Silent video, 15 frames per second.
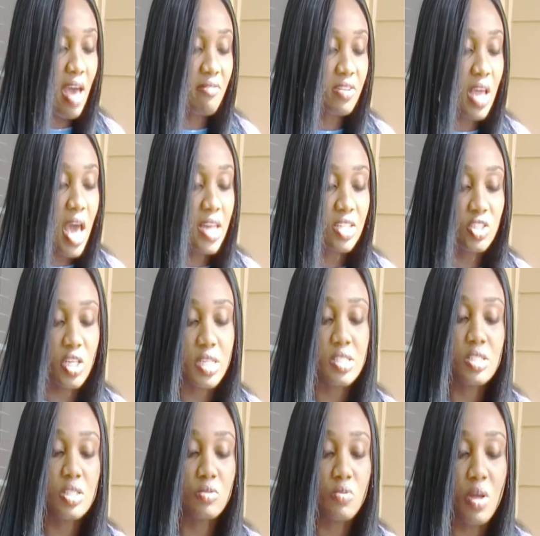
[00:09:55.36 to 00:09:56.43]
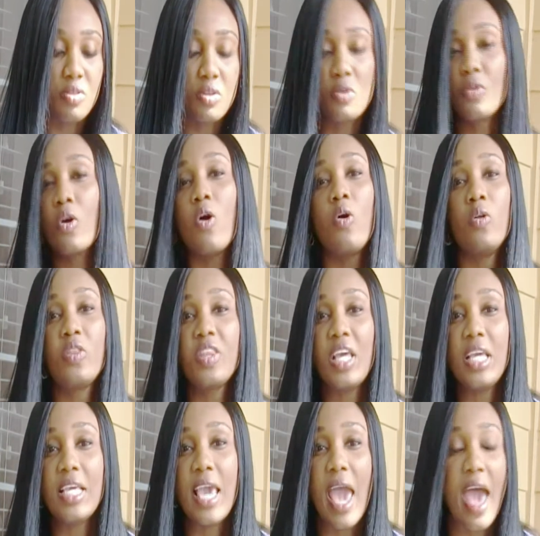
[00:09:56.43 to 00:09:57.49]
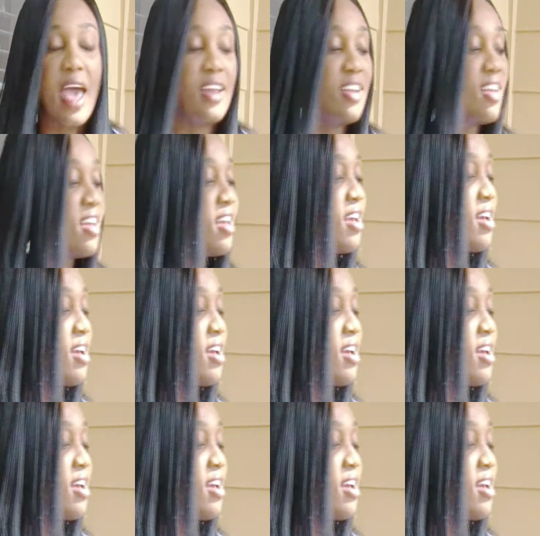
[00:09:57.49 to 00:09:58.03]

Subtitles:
I haven't had a chance to run through the whole thing yet.